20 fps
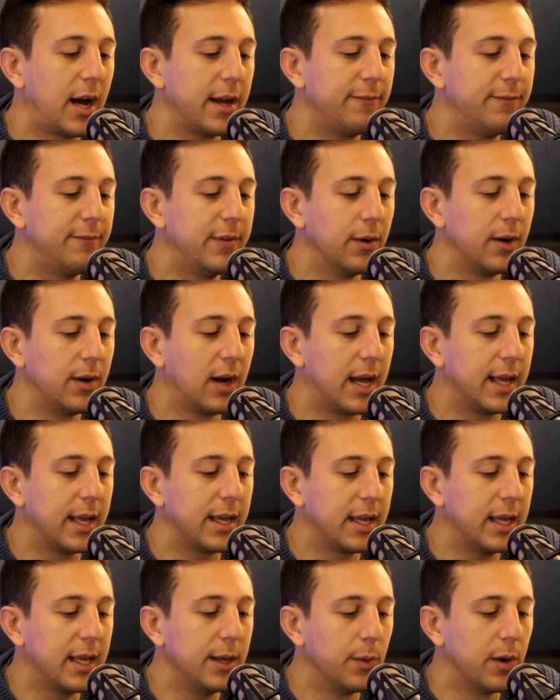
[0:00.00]
of feel like
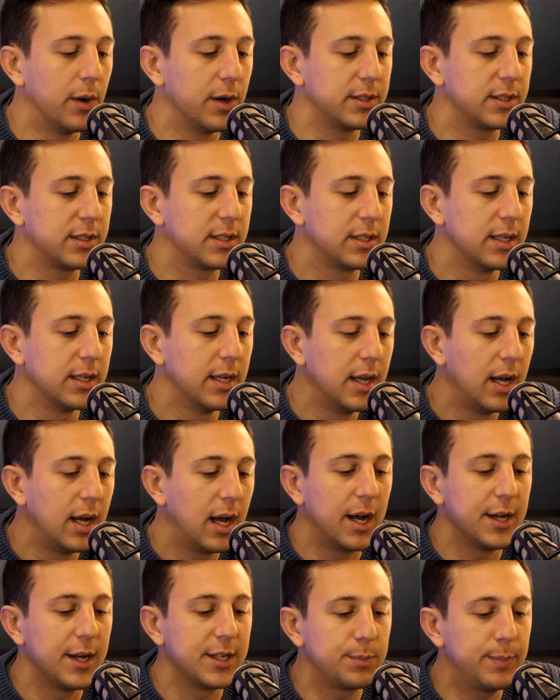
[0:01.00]
he was
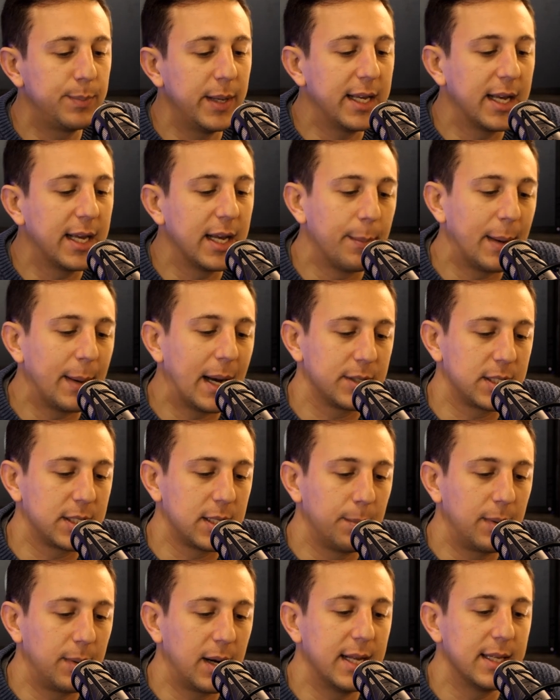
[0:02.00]
uh, speaking about some
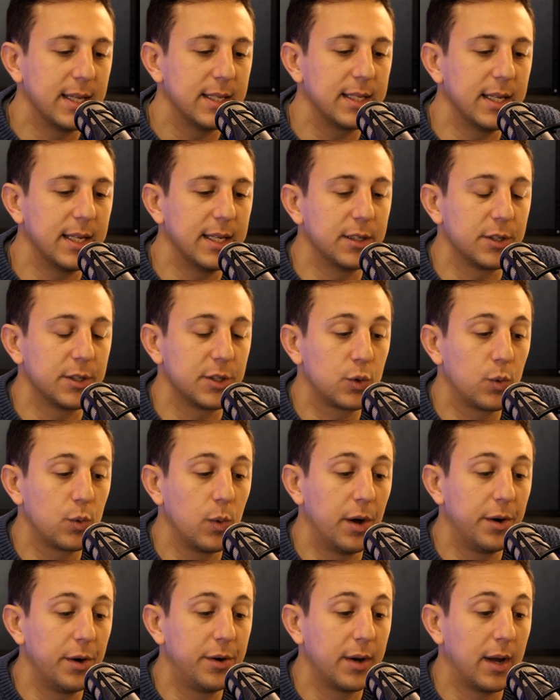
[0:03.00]
players in the
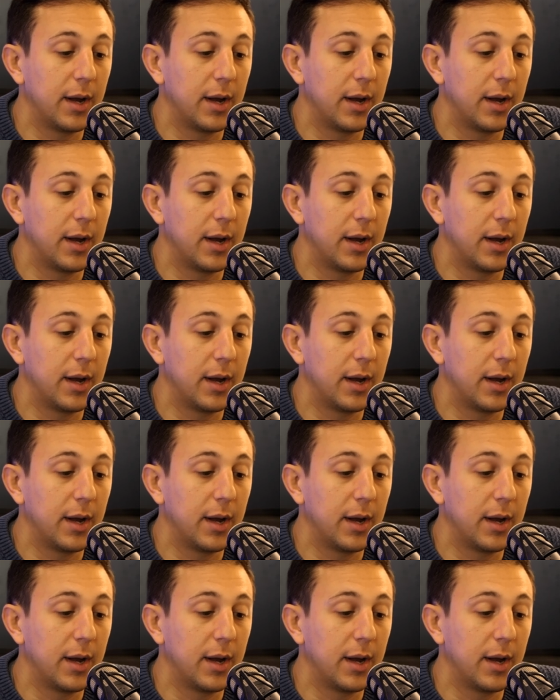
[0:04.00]
squad.